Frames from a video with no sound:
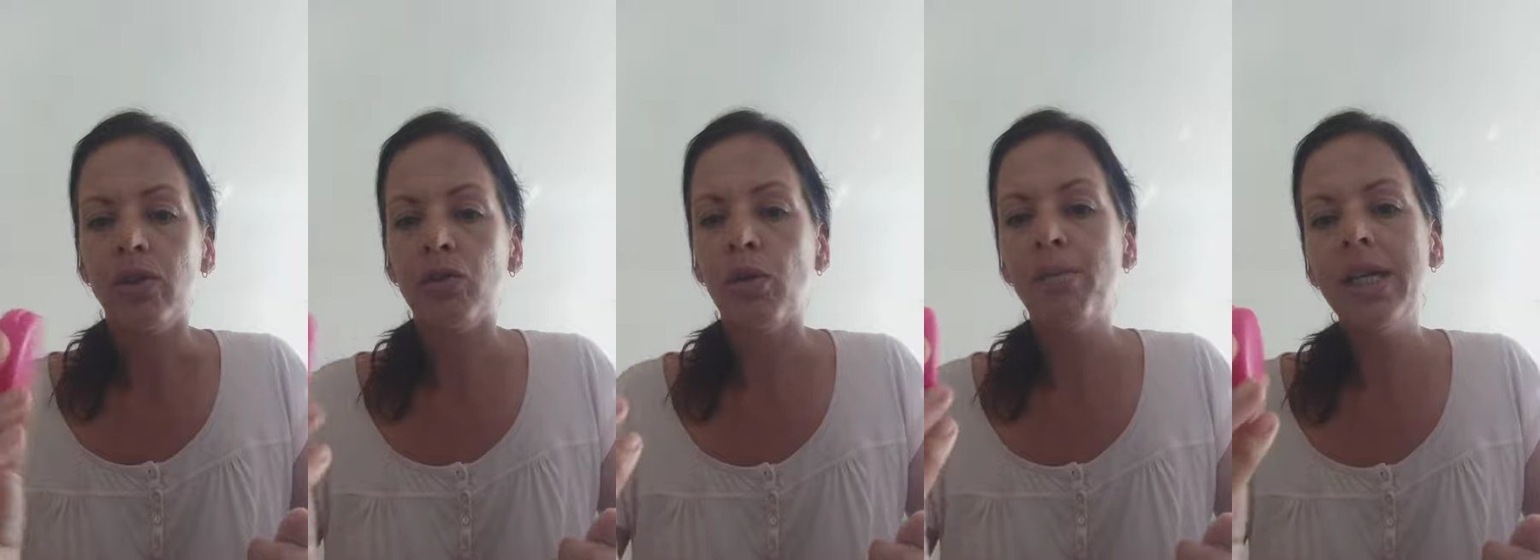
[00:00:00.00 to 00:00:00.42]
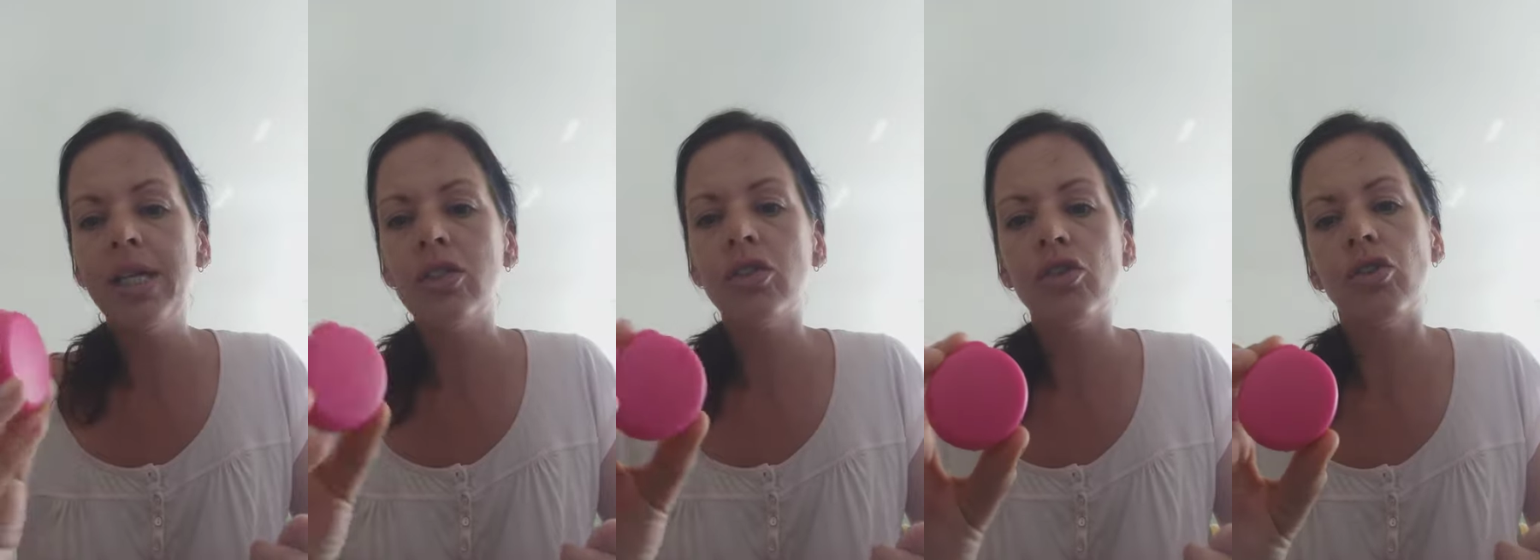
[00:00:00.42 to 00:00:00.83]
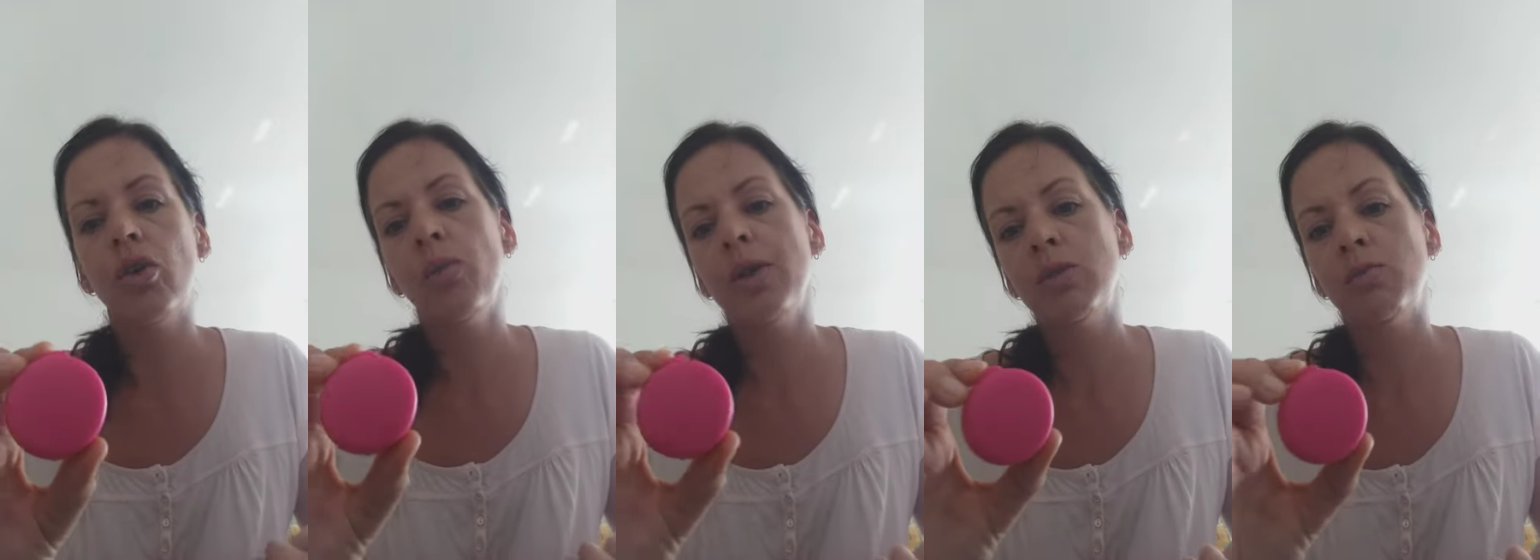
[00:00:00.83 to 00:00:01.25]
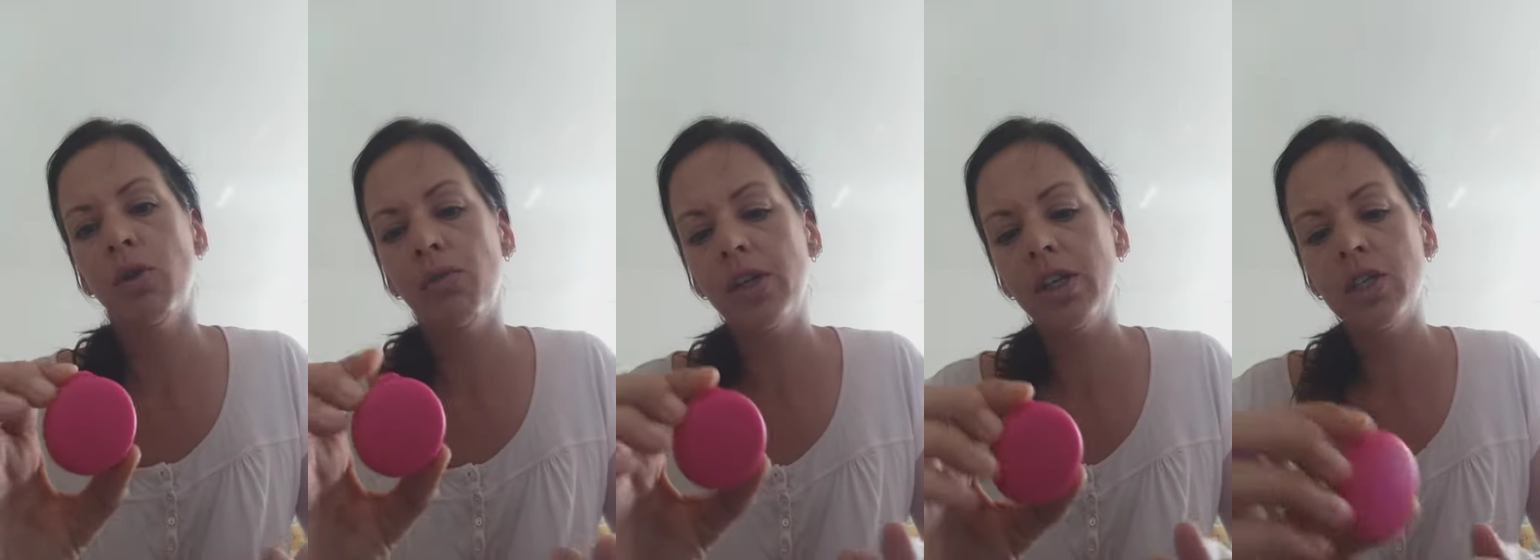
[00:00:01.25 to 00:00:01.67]
for me it's not always
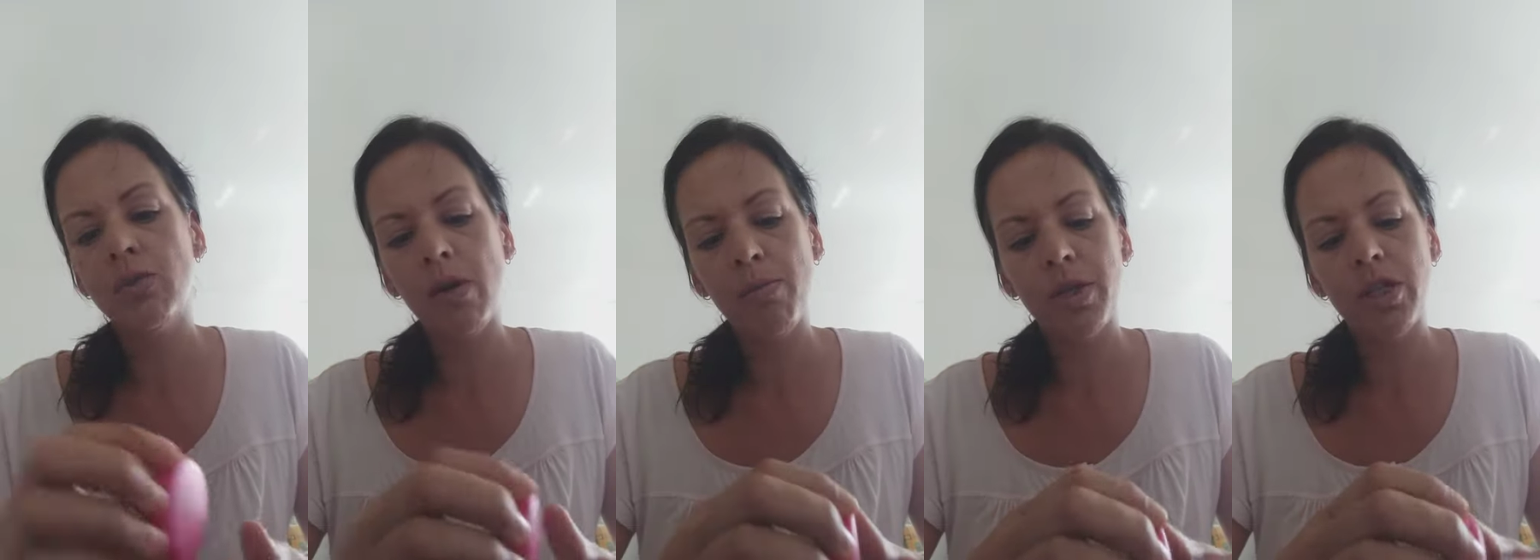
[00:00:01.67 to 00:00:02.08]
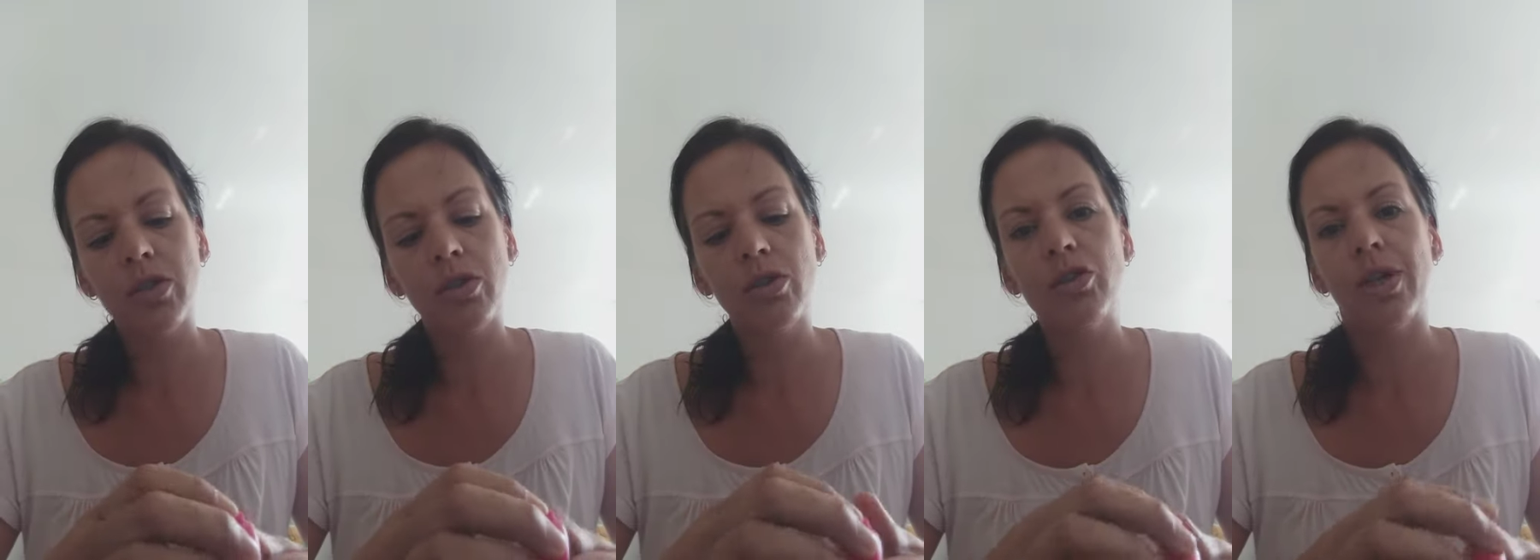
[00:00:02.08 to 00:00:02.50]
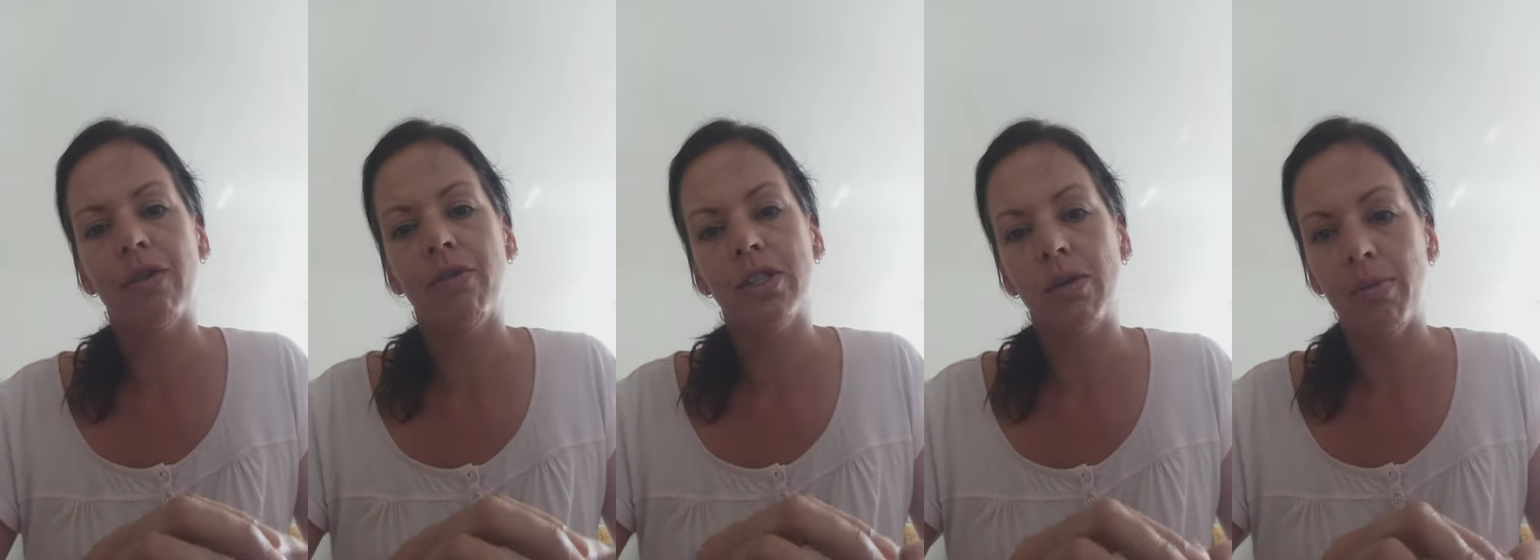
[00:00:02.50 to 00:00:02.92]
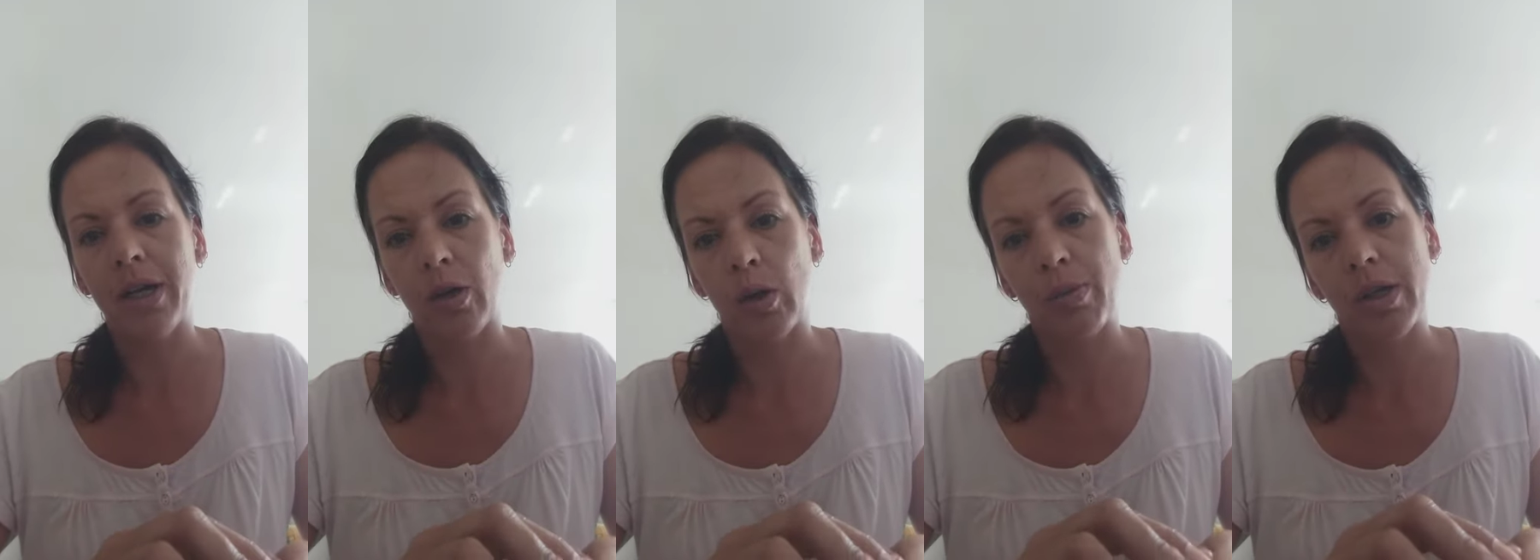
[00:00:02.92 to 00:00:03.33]
perfect this one, but it's good to have as a backup.